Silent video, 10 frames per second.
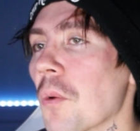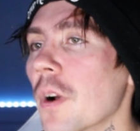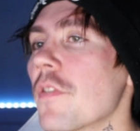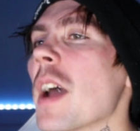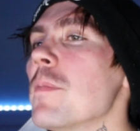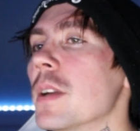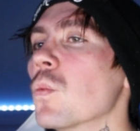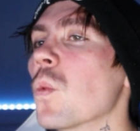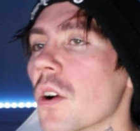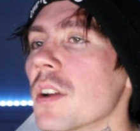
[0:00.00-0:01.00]
What have I
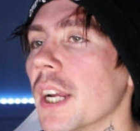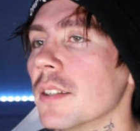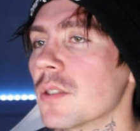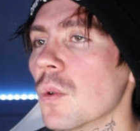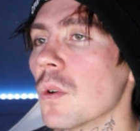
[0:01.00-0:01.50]
been working toward?